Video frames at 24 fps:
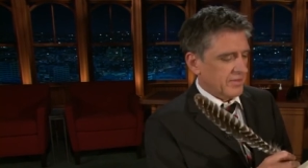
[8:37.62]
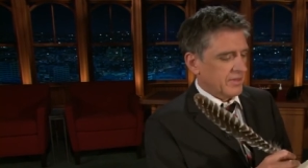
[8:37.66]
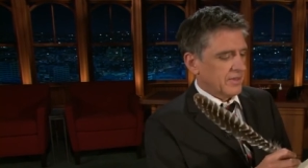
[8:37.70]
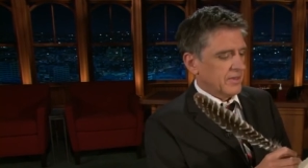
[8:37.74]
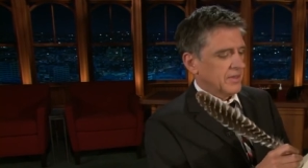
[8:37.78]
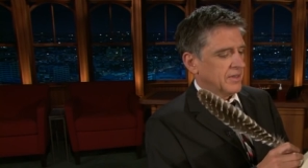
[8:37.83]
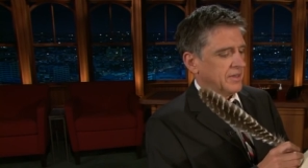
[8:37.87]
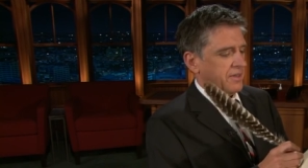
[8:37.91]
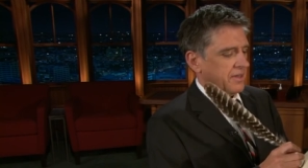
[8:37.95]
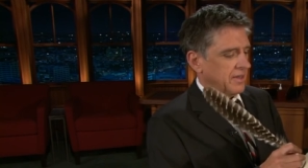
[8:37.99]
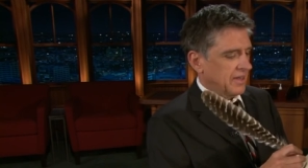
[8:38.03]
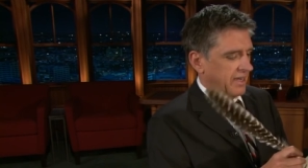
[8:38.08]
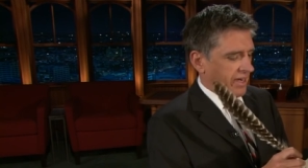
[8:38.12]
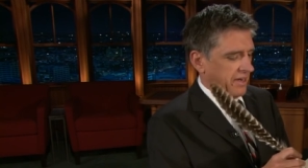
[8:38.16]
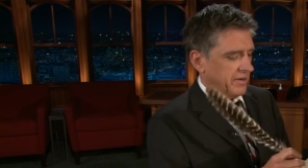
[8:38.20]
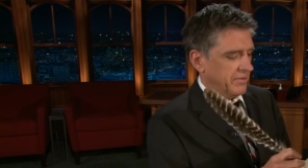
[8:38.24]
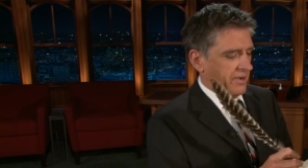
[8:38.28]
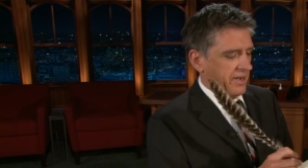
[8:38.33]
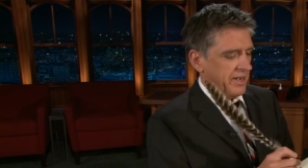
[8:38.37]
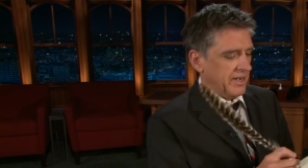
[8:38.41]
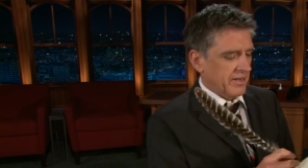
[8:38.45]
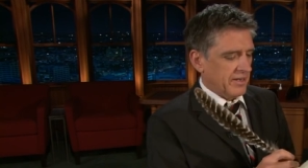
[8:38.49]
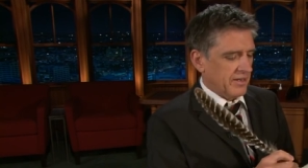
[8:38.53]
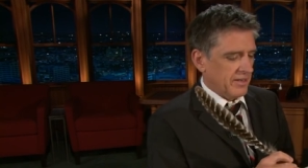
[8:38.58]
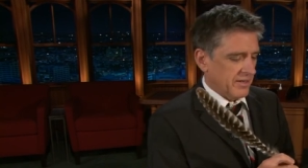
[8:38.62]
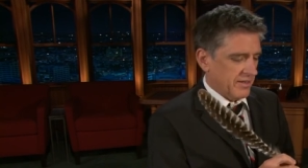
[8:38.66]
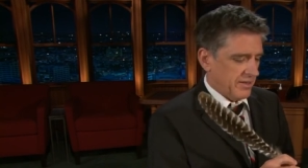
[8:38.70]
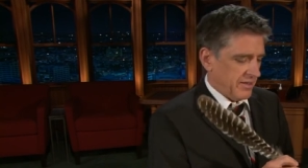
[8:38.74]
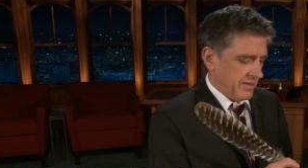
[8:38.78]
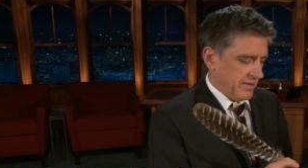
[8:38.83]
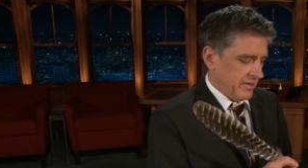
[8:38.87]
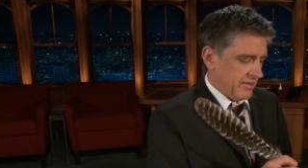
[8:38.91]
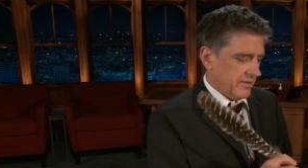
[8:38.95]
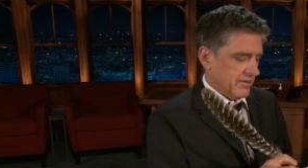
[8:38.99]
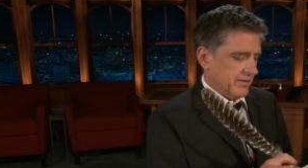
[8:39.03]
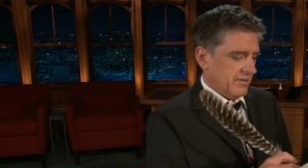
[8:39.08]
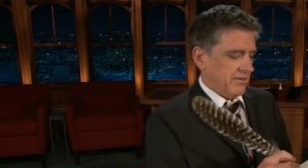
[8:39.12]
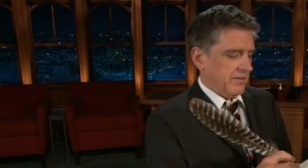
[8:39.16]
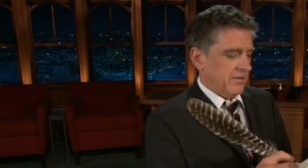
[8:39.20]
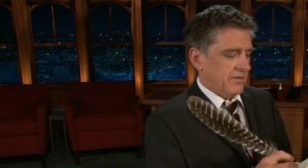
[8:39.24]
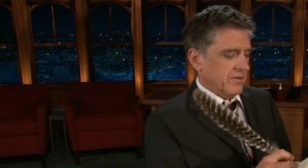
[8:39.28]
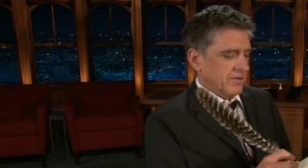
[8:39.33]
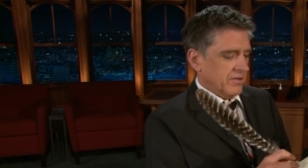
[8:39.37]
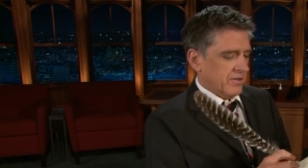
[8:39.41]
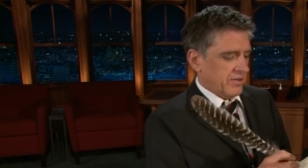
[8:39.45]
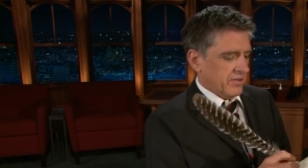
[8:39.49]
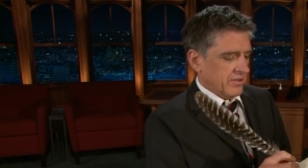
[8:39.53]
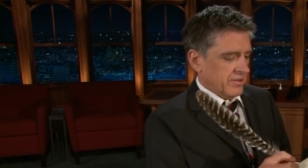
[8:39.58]
letter? Anyway,
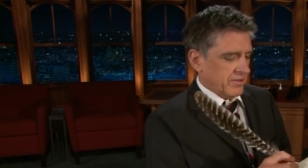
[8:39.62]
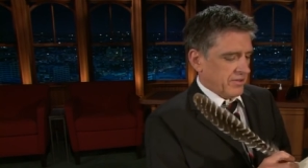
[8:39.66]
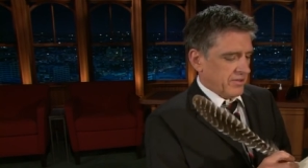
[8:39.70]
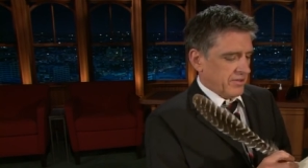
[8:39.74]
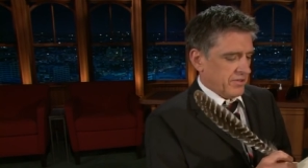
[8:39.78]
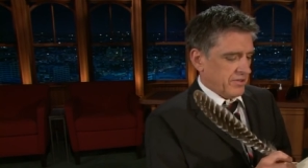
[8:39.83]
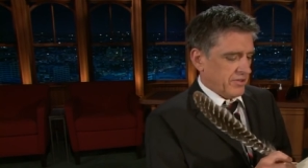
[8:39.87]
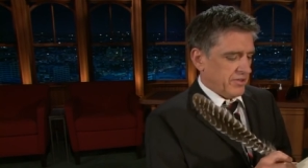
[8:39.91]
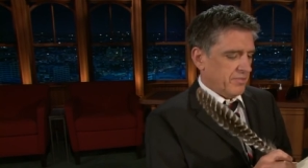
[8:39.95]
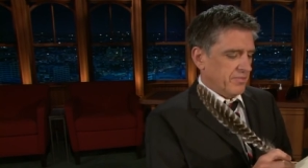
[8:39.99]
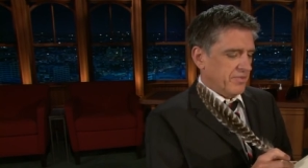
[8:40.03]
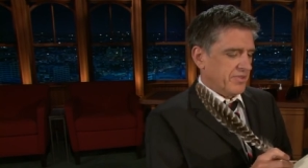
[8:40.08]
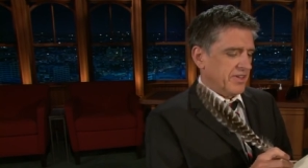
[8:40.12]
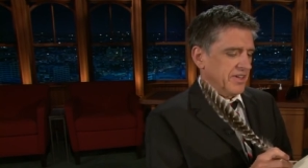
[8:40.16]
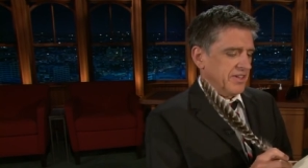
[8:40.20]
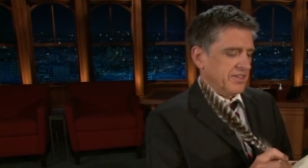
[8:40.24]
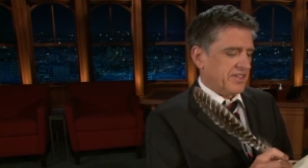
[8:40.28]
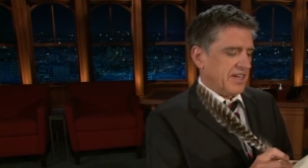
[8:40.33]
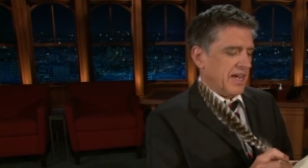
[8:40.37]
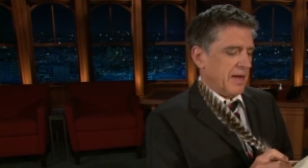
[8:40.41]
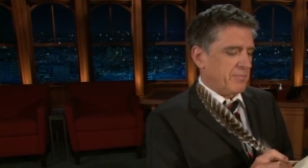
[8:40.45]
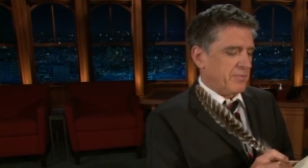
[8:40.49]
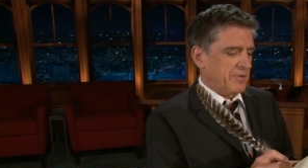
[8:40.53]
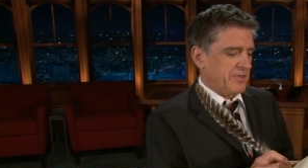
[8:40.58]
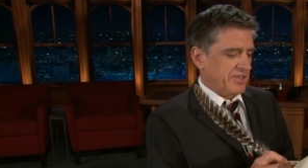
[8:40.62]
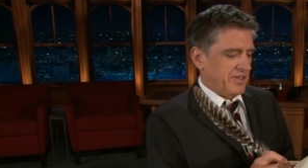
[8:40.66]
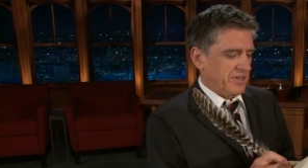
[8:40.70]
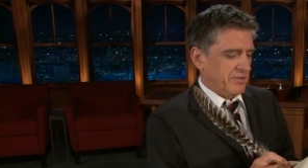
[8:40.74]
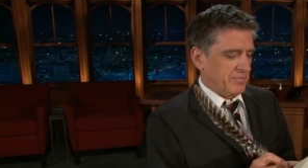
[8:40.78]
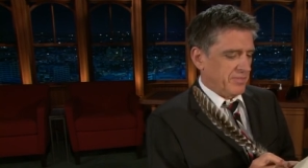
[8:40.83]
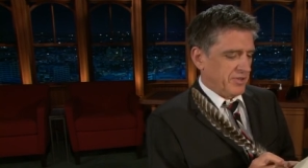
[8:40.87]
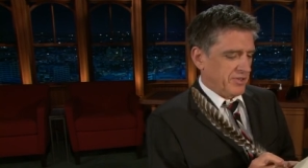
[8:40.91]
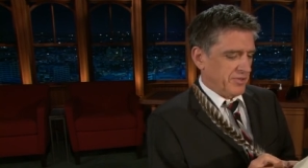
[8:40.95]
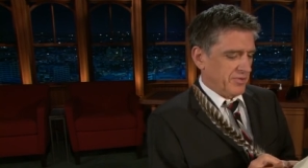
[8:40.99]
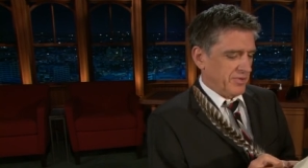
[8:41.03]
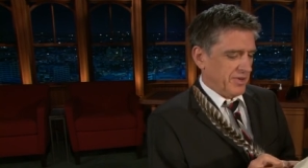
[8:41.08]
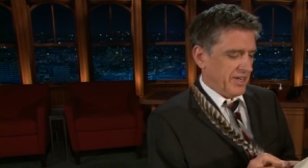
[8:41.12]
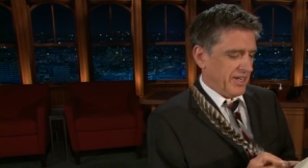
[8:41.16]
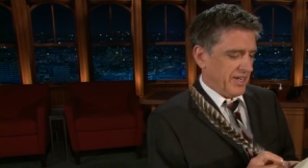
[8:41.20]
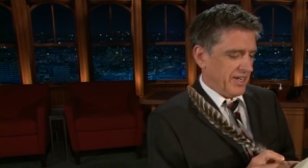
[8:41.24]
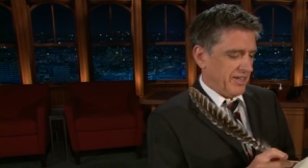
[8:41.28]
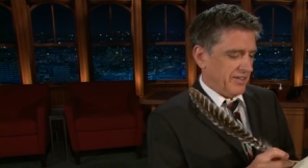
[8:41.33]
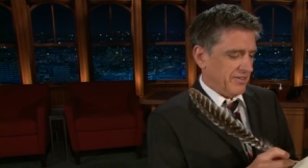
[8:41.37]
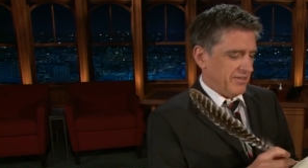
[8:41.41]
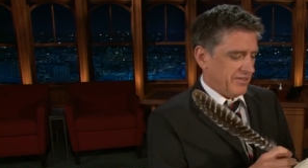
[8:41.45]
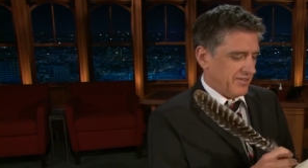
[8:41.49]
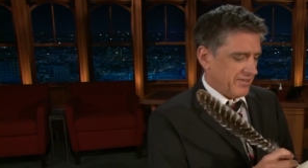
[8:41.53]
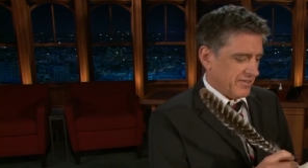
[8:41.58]
Something's happened in
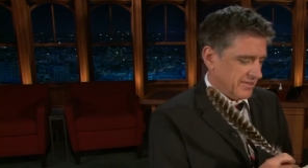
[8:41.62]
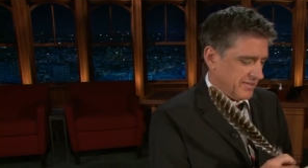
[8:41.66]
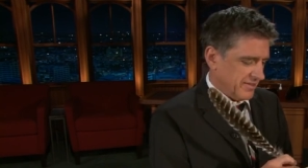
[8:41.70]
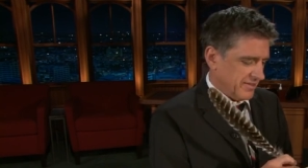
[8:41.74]
between. You